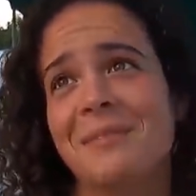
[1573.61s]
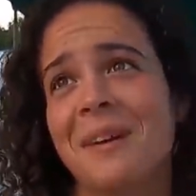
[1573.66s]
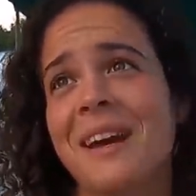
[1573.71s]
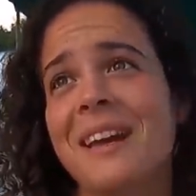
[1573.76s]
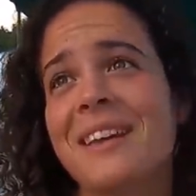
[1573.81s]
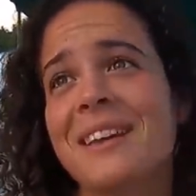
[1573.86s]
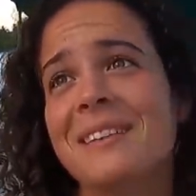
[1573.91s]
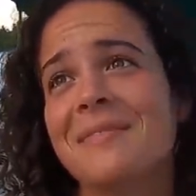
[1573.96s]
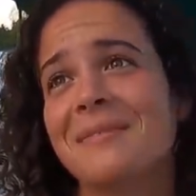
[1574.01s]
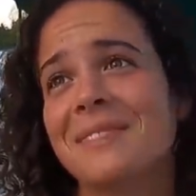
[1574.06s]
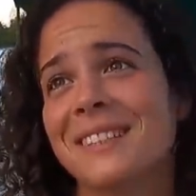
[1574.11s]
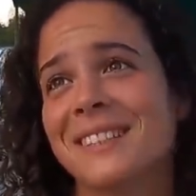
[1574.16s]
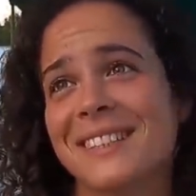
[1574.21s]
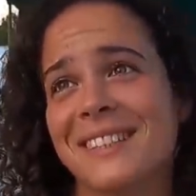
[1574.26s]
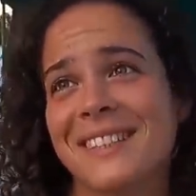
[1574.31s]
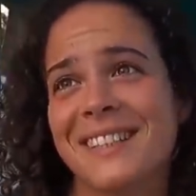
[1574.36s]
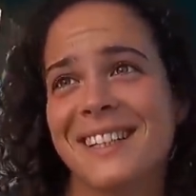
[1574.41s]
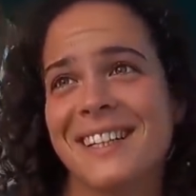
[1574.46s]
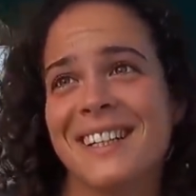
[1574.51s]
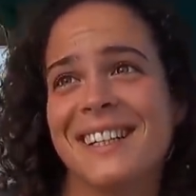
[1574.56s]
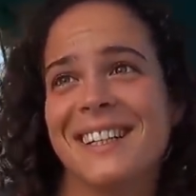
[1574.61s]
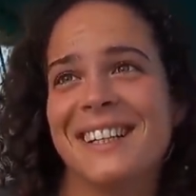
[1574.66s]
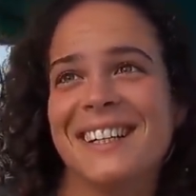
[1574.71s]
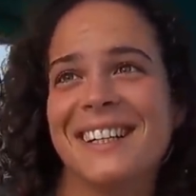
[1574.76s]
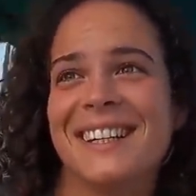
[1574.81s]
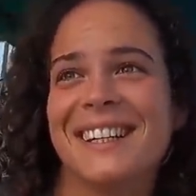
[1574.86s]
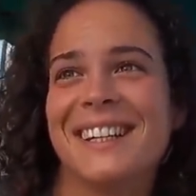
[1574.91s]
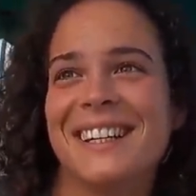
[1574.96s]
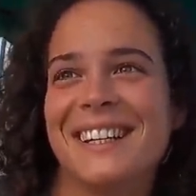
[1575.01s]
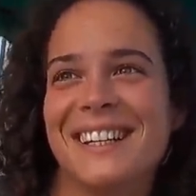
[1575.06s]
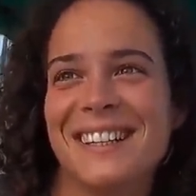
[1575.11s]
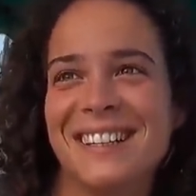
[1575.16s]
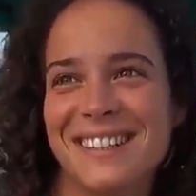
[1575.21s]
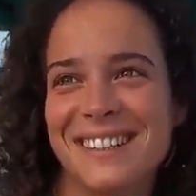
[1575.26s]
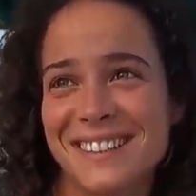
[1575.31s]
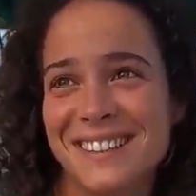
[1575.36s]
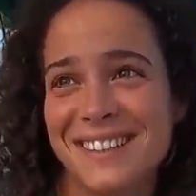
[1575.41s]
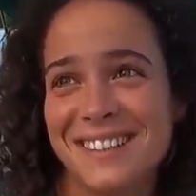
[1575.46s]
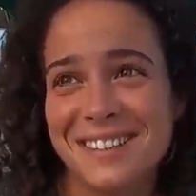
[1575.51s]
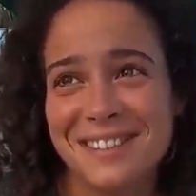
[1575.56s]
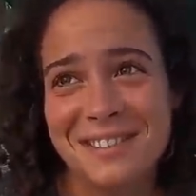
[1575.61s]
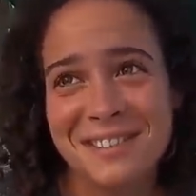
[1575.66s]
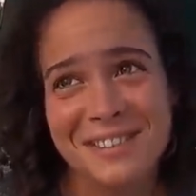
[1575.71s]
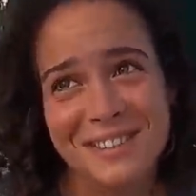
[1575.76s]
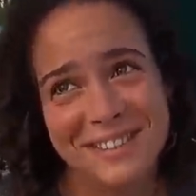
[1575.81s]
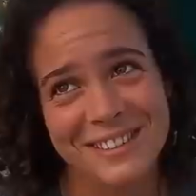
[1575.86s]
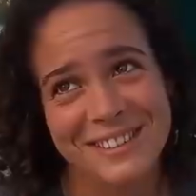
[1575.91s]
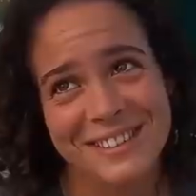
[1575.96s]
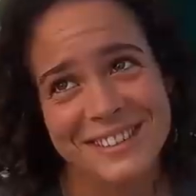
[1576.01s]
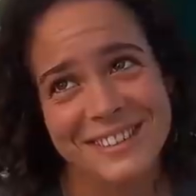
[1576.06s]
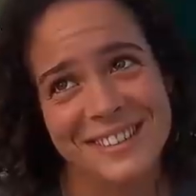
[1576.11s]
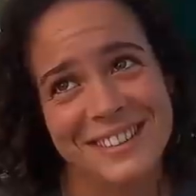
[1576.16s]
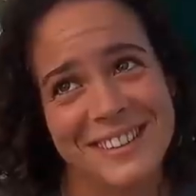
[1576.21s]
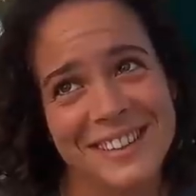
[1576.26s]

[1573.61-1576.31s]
pineapples that you ordered?"